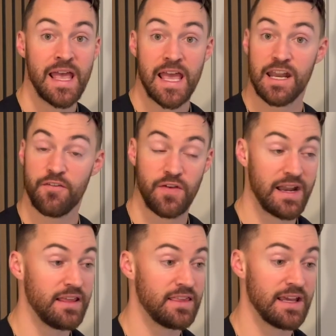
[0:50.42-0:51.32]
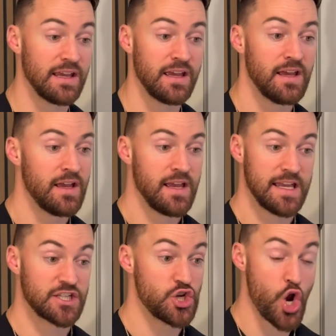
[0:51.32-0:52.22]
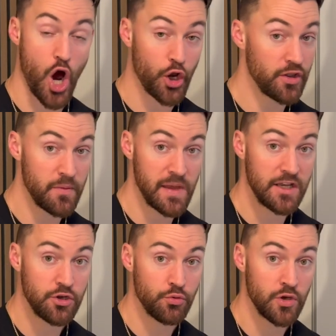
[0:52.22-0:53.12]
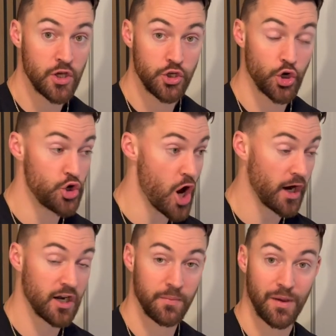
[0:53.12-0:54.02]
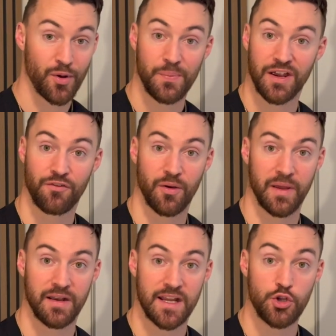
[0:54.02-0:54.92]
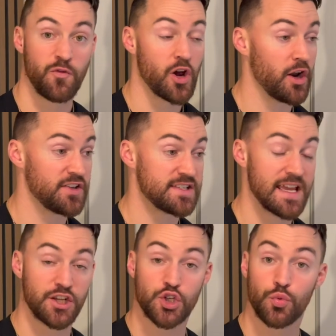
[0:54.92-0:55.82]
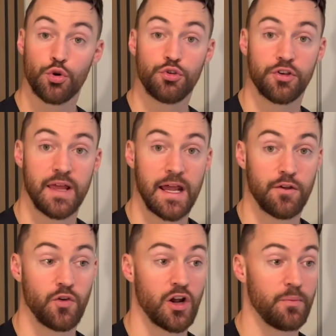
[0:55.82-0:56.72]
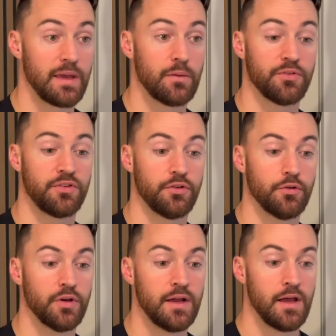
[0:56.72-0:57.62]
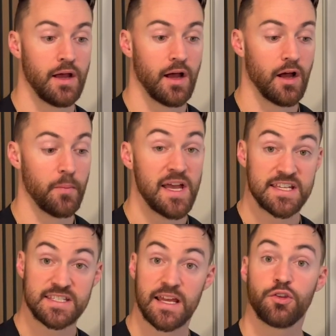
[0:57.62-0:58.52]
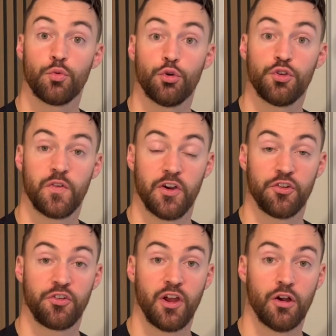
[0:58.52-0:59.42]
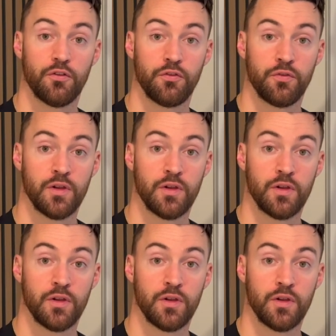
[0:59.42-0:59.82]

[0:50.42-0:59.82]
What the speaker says: And if anything is not on the menu, you're not going to be able to pick from it. And you've got to stay true to that, and you've got to be able to set the rules for yourself